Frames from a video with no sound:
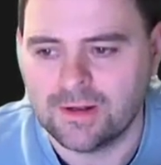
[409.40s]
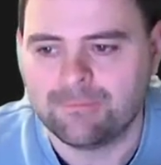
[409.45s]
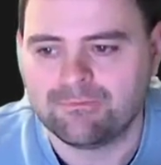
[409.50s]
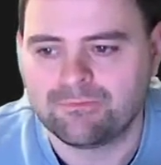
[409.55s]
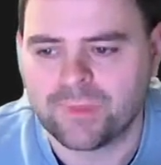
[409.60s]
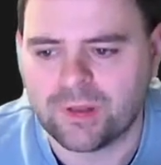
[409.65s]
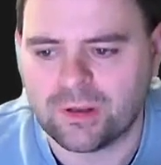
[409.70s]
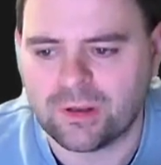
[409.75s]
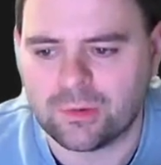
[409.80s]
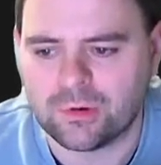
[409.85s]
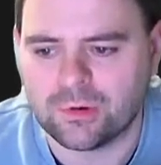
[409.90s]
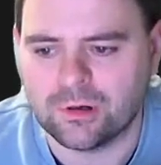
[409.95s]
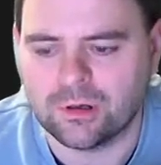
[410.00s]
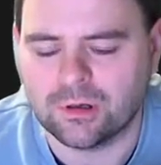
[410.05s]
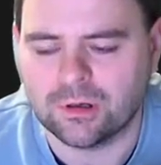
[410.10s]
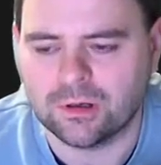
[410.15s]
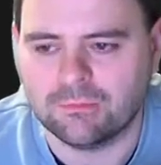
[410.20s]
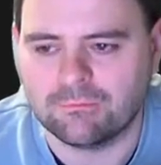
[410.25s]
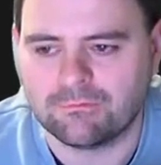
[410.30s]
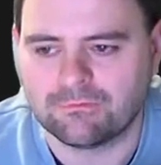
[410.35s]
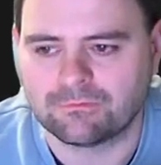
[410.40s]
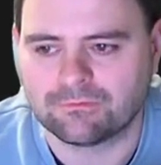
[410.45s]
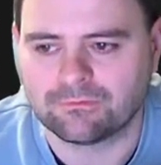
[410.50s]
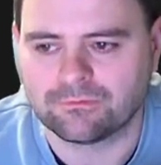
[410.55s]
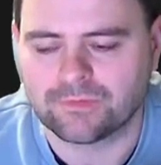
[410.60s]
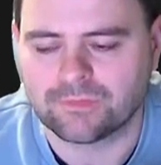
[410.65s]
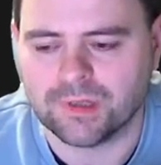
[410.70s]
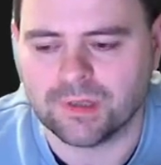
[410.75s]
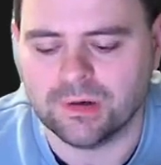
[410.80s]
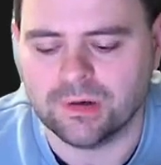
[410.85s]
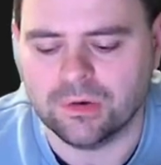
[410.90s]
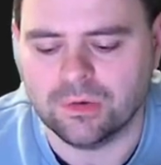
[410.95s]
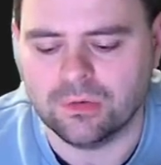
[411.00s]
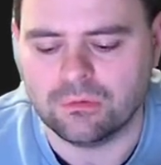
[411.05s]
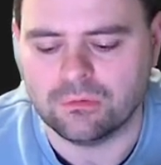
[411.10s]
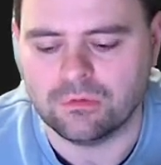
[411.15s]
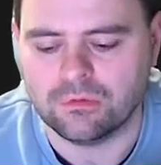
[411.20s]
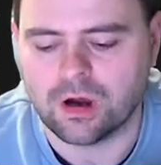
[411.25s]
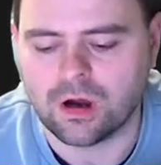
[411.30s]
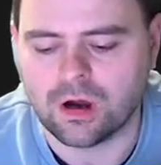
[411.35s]
who are,
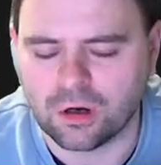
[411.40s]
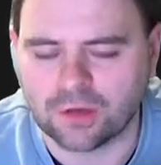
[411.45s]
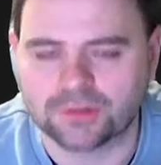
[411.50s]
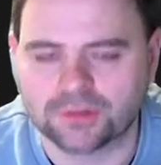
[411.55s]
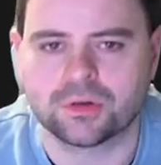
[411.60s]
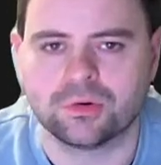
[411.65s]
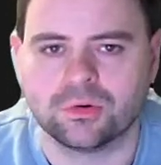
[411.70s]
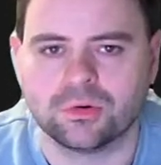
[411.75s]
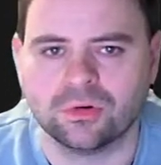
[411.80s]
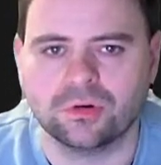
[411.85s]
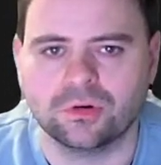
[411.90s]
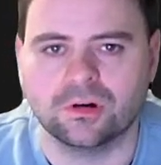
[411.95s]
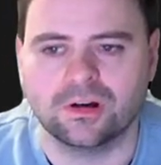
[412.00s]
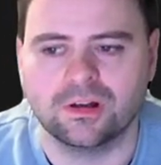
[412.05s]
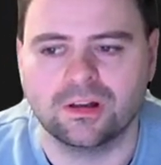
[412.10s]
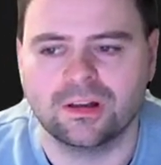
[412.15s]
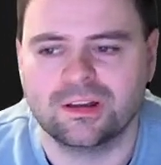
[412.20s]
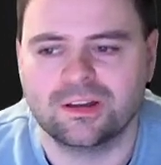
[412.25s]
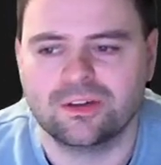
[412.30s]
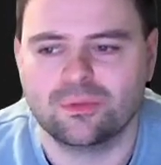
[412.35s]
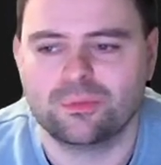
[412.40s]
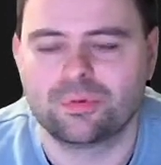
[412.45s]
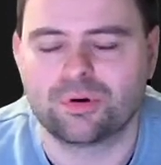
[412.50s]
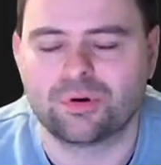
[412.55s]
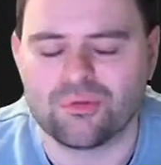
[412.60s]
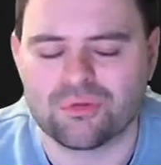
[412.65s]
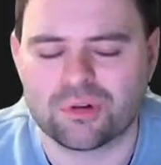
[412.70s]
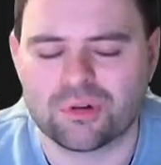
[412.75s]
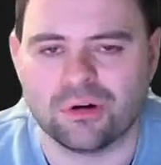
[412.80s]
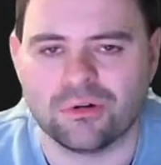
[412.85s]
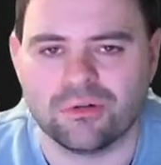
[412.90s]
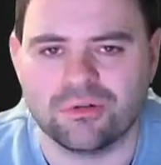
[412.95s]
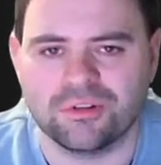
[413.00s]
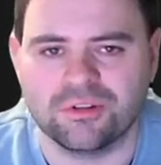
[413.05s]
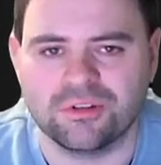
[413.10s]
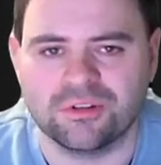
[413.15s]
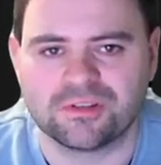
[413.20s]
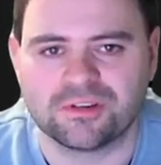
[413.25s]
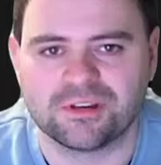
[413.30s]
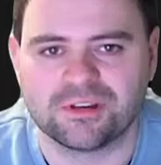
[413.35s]
hardcore pro
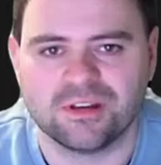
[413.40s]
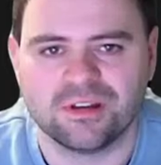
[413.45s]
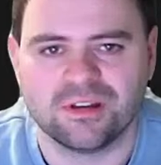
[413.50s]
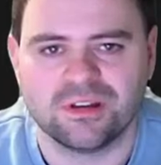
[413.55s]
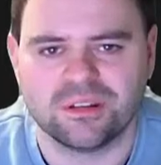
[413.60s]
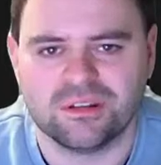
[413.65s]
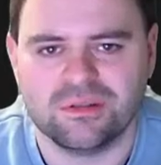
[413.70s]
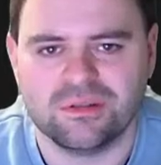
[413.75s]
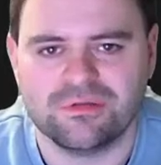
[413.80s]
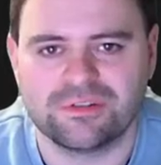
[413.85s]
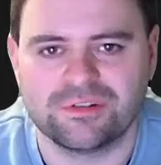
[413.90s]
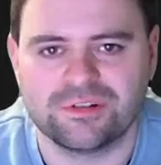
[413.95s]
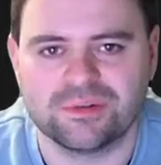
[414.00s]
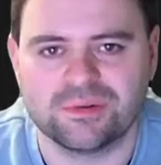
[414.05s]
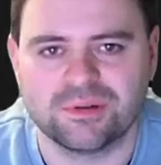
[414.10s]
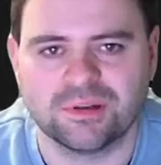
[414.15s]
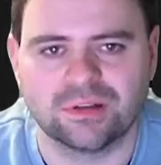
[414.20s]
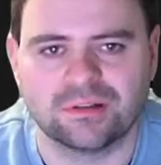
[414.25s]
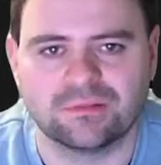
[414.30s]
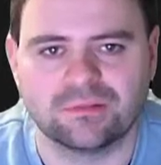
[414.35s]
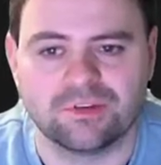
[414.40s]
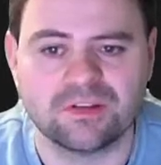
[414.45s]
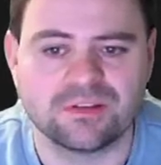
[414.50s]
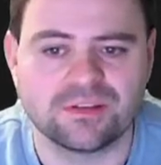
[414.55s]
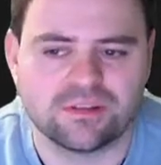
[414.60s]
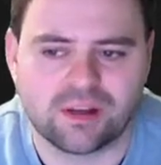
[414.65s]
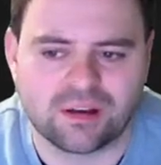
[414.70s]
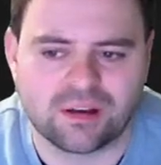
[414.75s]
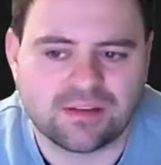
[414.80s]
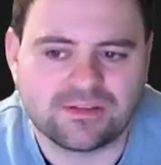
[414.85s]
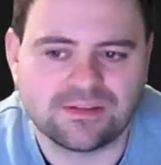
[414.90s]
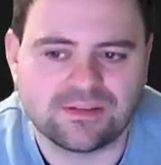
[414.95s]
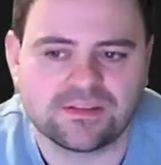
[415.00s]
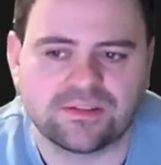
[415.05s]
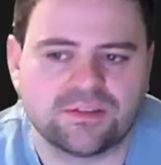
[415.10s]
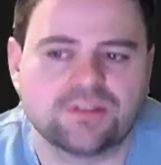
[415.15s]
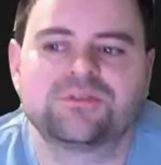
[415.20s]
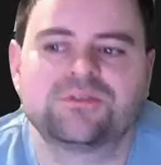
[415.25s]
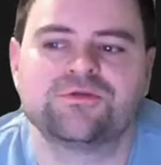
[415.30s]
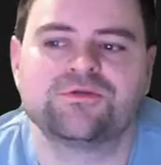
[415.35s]
coders, used to doing this, is
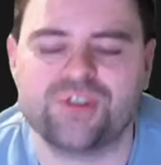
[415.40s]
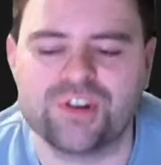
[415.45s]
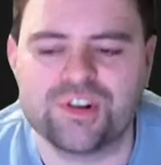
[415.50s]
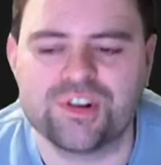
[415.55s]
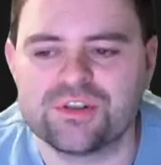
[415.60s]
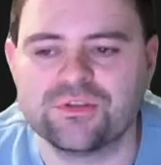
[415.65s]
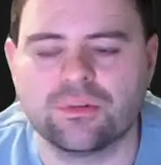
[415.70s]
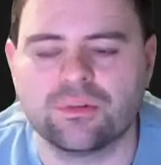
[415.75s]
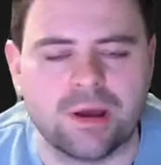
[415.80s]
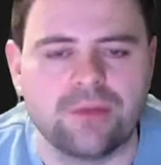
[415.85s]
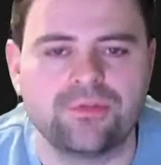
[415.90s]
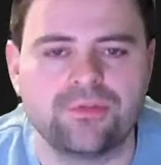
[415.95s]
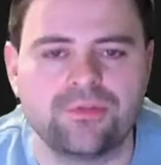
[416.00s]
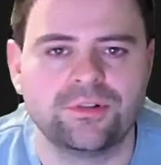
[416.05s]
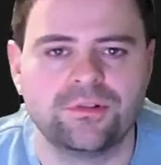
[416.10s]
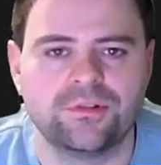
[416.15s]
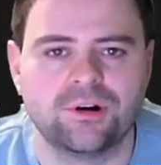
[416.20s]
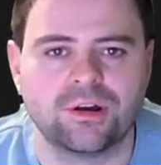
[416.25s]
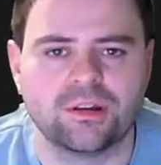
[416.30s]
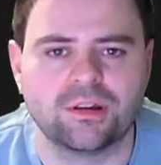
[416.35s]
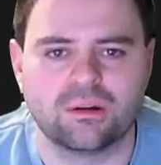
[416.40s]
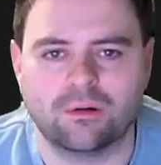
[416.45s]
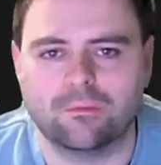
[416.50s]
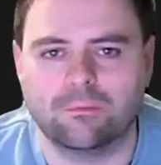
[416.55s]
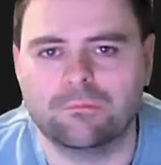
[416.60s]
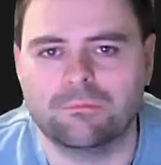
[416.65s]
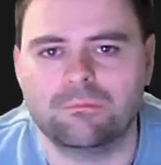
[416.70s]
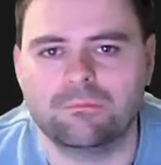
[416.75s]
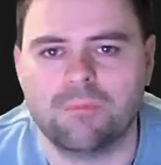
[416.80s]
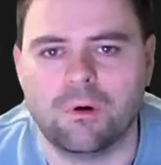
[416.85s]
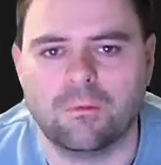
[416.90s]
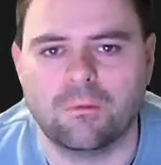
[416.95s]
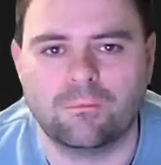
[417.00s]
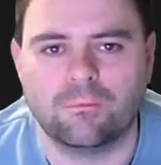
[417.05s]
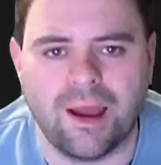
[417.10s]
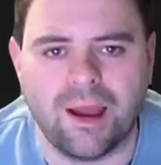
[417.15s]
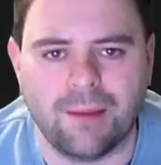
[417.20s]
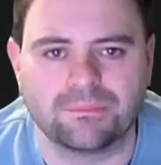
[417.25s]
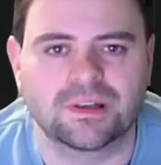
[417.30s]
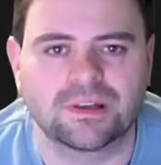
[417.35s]
the traditional method, right, of
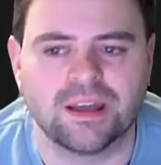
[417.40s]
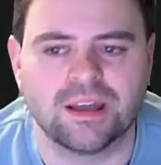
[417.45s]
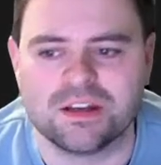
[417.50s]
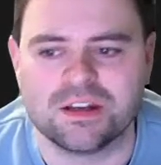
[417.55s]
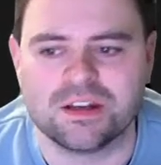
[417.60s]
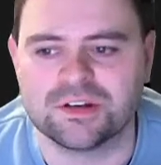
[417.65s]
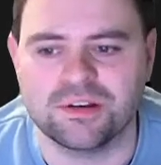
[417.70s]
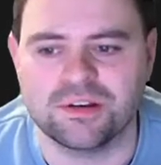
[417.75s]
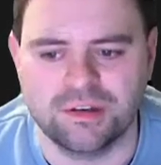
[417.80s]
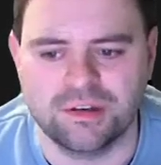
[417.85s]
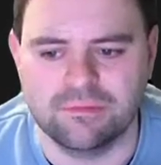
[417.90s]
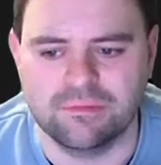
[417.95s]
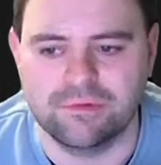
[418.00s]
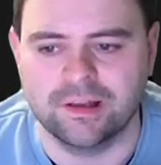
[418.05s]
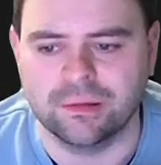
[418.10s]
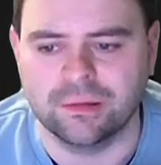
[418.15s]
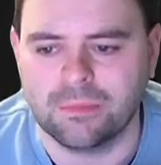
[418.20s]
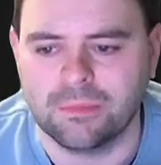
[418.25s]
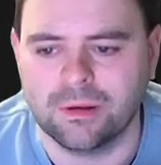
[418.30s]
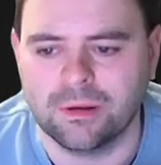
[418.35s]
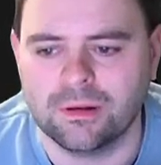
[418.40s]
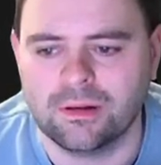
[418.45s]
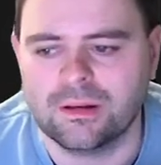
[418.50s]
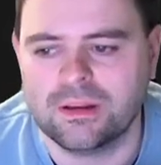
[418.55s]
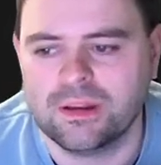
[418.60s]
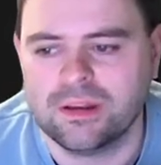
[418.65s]
application development.